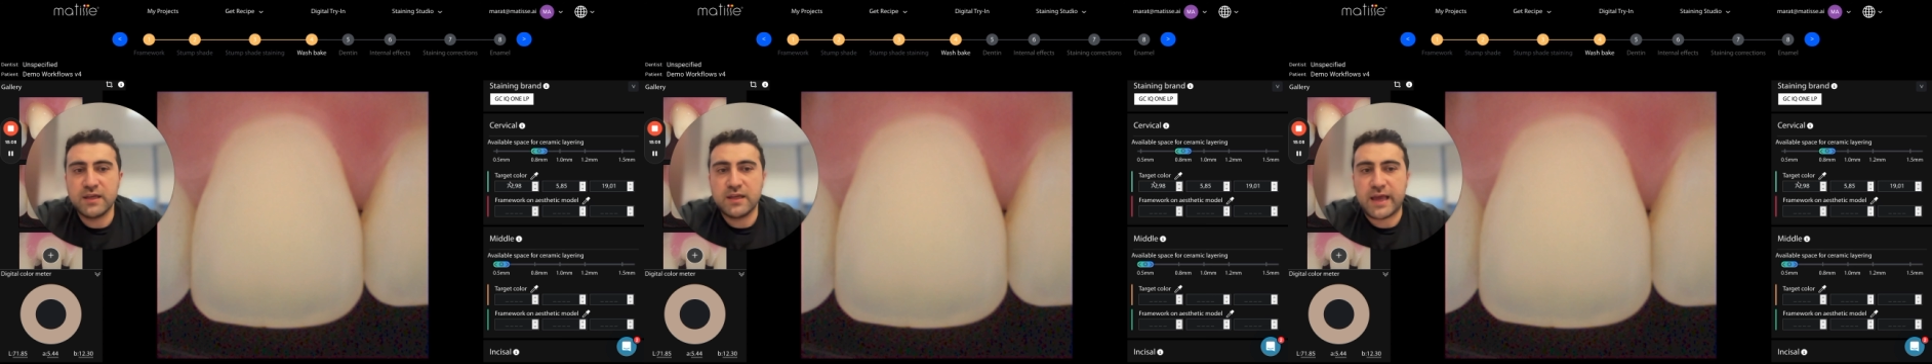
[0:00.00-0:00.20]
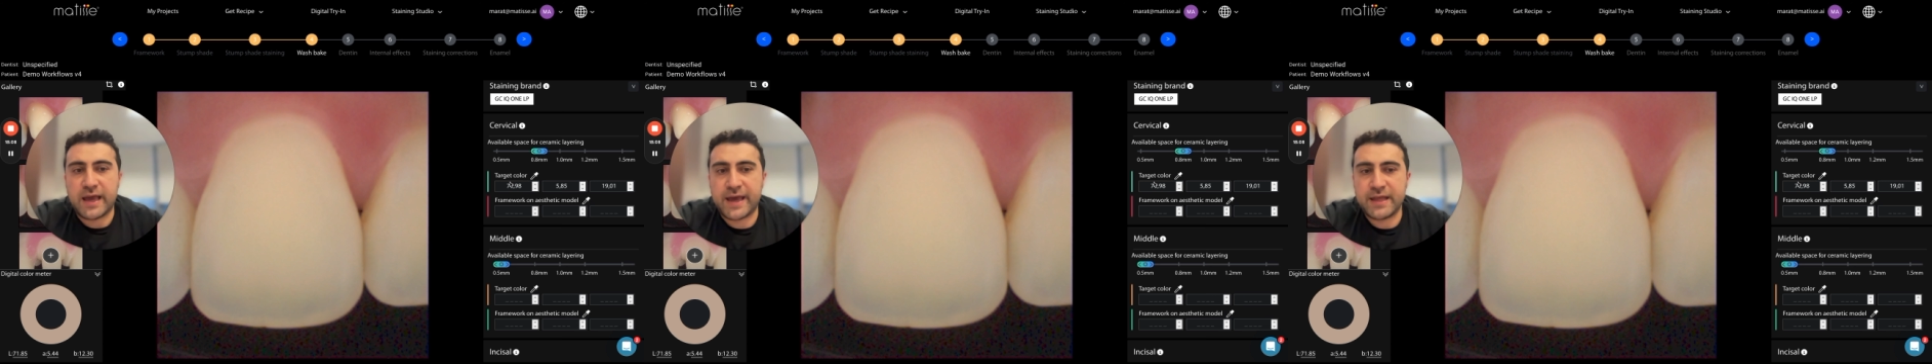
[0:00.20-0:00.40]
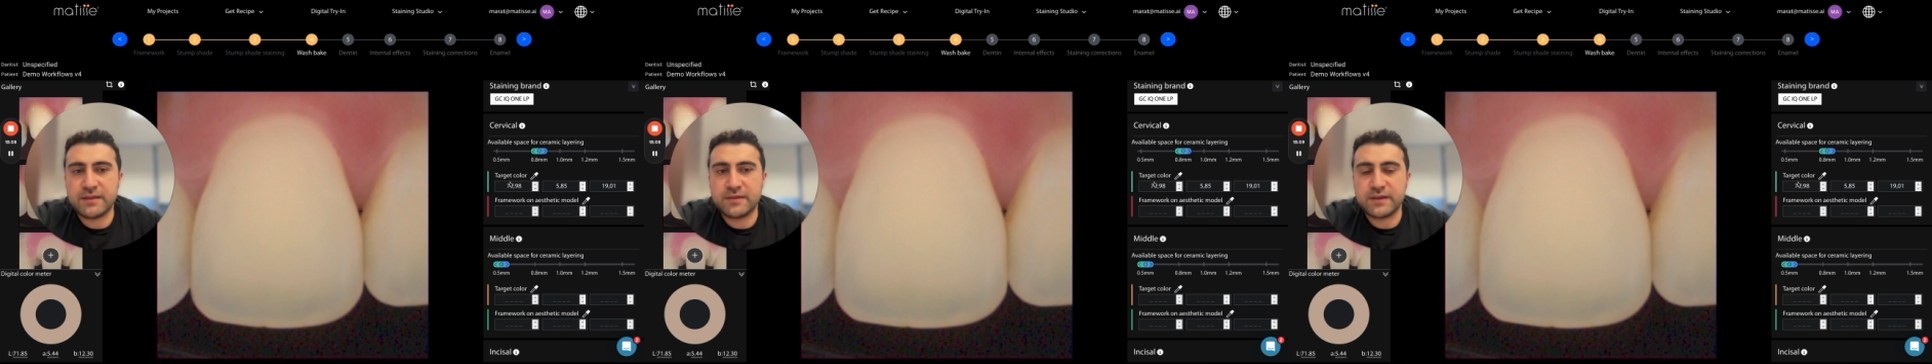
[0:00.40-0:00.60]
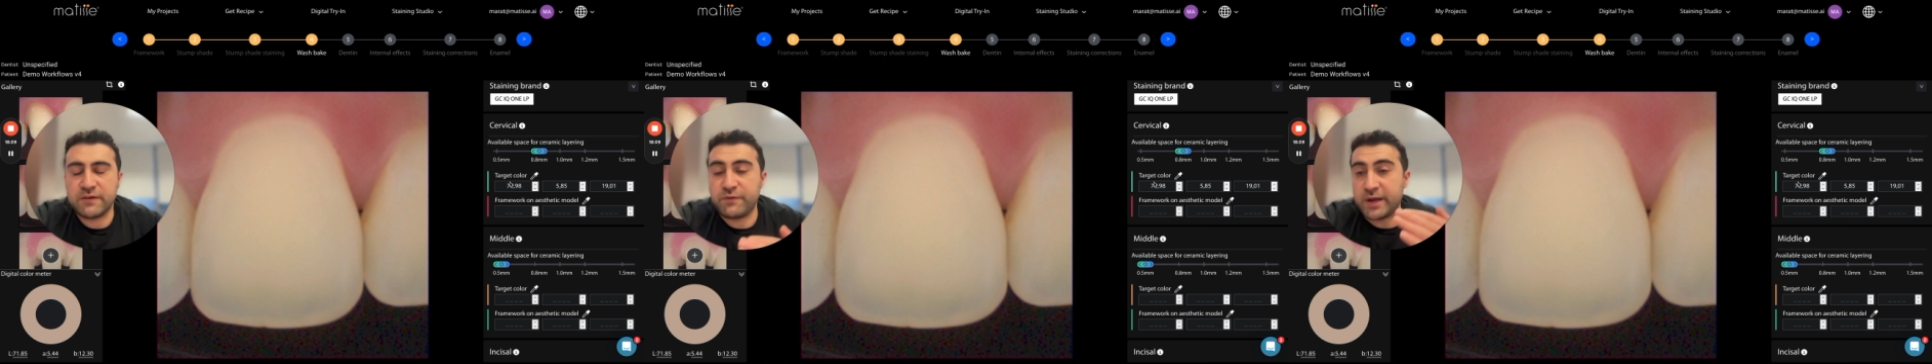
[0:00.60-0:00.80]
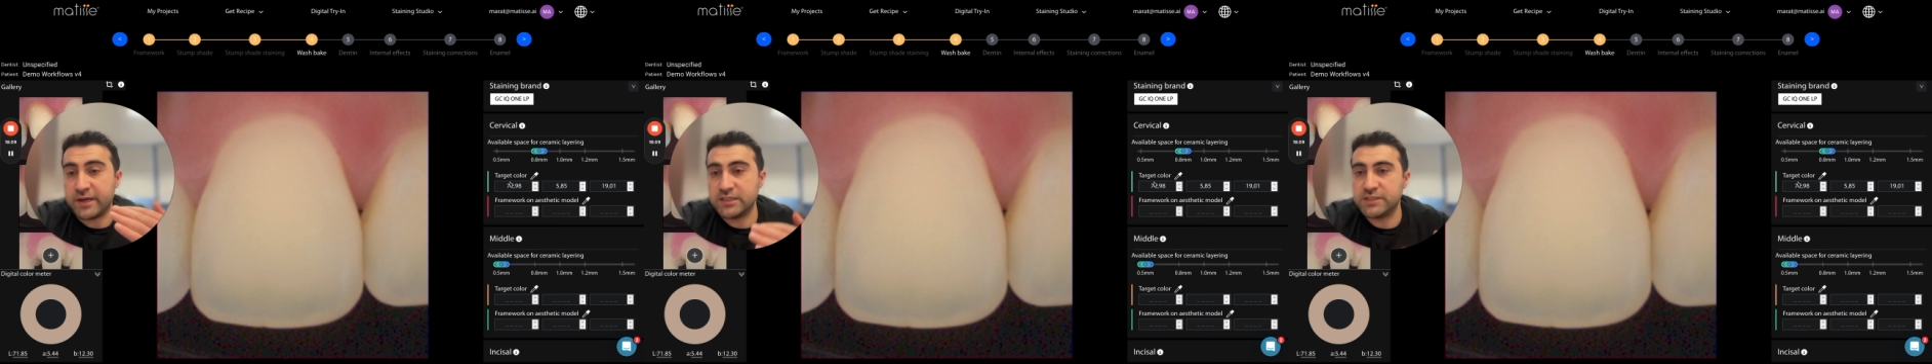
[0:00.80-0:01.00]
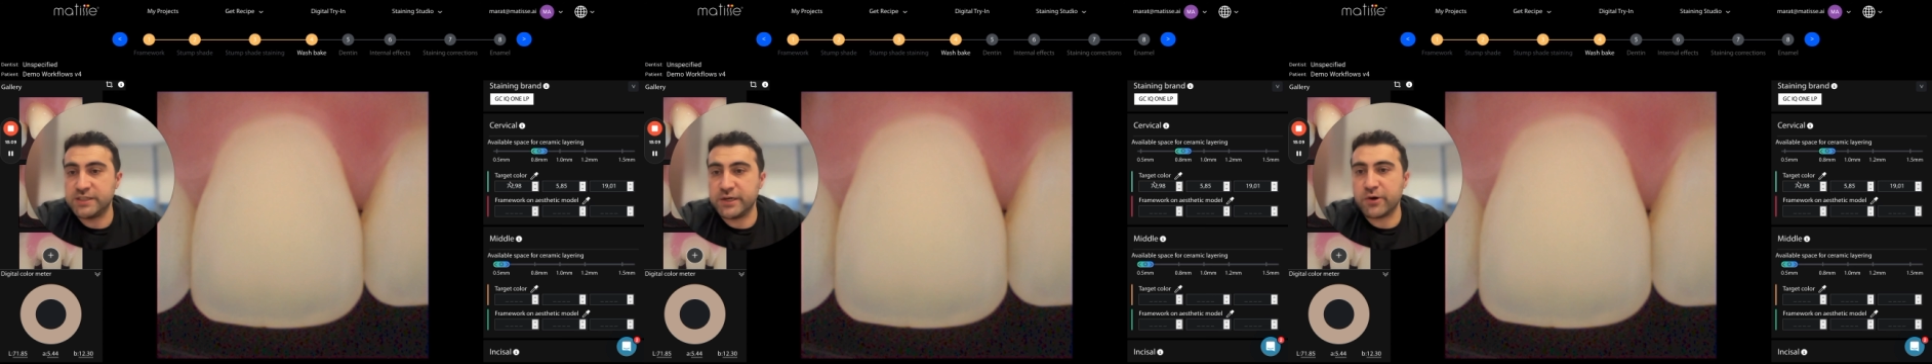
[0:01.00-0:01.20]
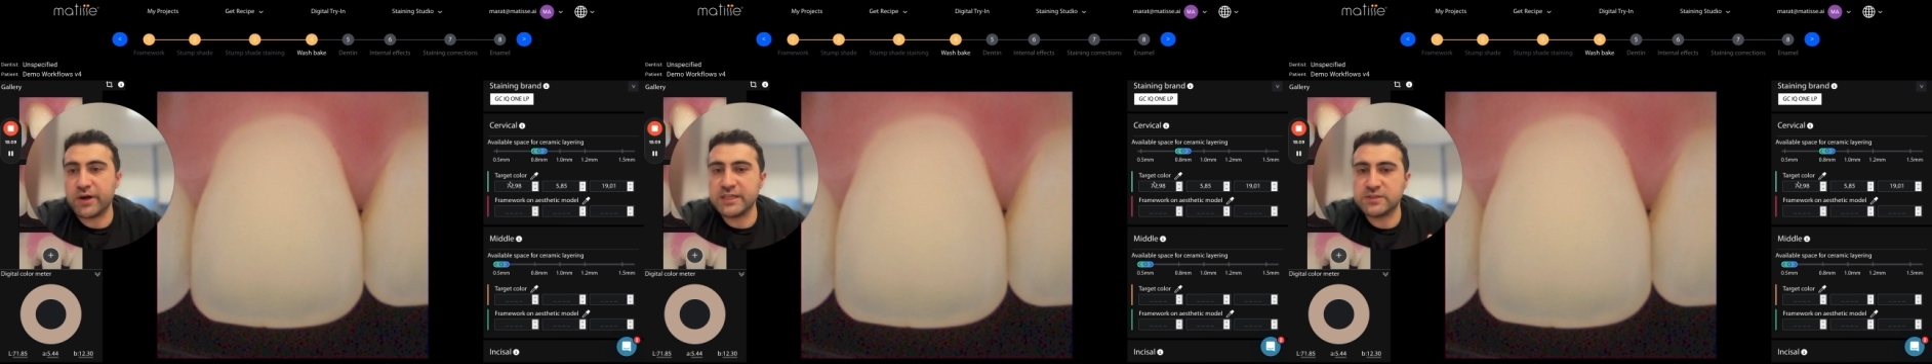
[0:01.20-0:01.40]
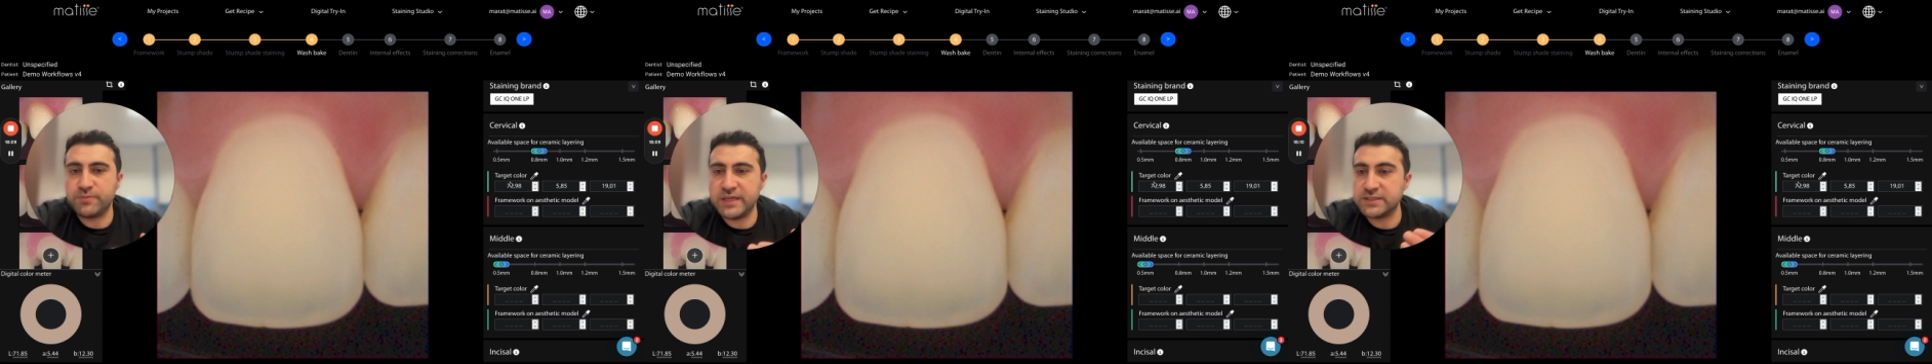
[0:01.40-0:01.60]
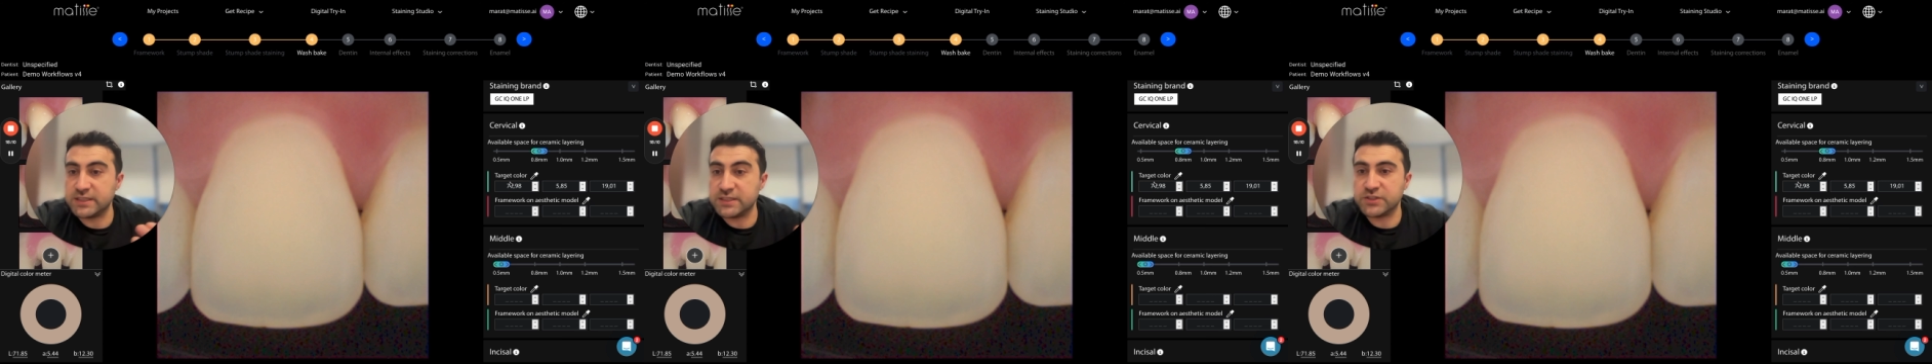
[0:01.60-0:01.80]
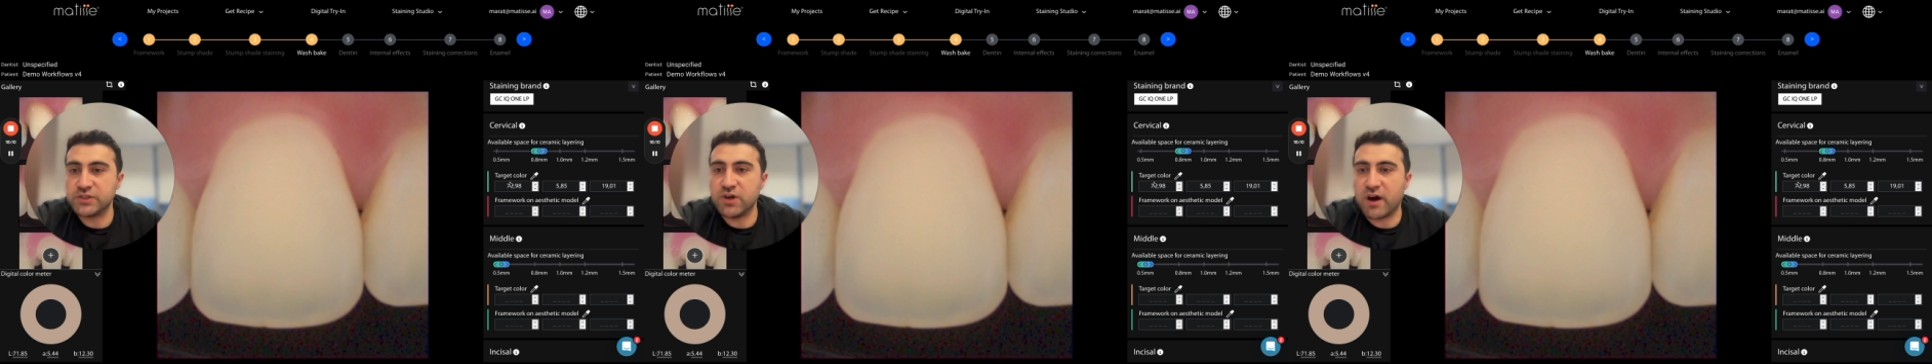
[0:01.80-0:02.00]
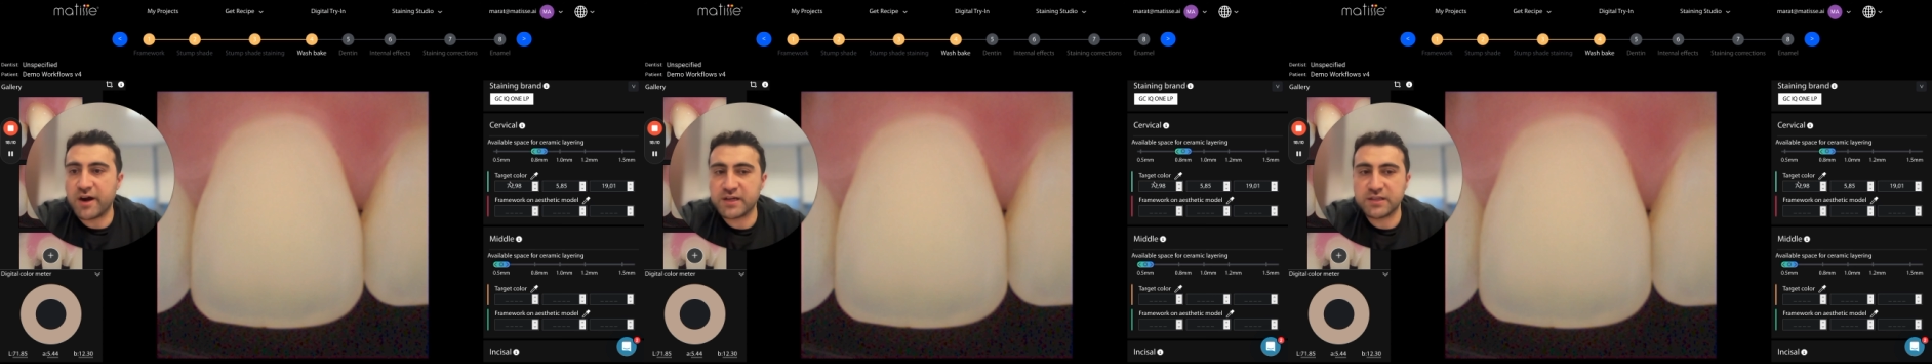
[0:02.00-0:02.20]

And when it's 0, it means it's dark.